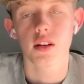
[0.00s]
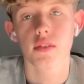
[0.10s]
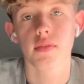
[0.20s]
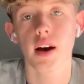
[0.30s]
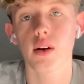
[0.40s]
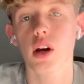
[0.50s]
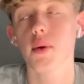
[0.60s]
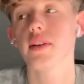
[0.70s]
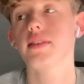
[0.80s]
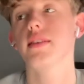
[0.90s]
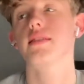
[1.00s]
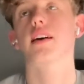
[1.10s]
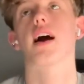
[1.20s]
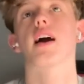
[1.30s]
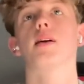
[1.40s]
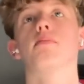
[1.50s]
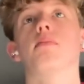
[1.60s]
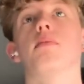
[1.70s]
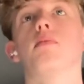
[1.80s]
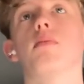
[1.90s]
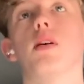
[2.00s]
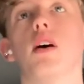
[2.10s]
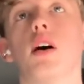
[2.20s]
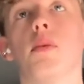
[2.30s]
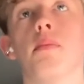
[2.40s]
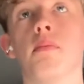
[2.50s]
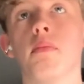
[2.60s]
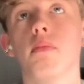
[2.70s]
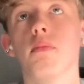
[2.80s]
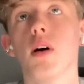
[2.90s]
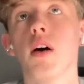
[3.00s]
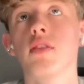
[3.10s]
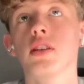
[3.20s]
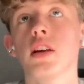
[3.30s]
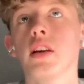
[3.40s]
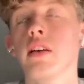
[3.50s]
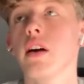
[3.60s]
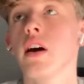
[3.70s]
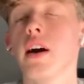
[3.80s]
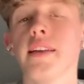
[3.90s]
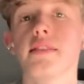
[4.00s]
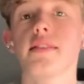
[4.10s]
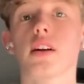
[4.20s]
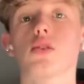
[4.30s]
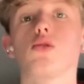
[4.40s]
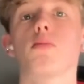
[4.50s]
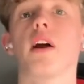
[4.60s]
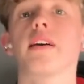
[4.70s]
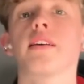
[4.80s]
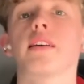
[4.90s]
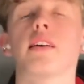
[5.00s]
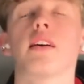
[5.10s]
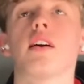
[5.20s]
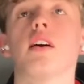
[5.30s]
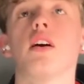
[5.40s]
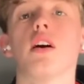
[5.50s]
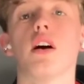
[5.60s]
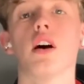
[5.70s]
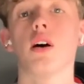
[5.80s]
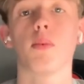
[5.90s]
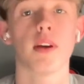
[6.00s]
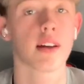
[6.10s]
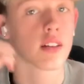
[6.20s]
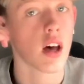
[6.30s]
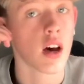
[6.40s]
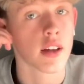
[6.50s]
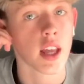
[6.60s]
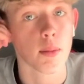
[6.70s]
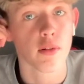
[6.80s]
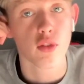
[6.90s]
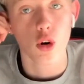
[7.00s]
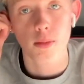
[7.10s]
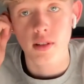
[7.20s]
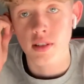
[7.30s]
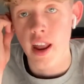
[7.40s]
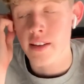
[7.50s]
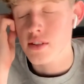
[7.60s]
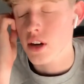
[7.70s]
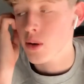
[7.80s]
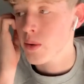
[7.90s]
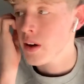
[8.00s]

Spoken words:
Now going into this game, obviously international break, we had key performers, Neto,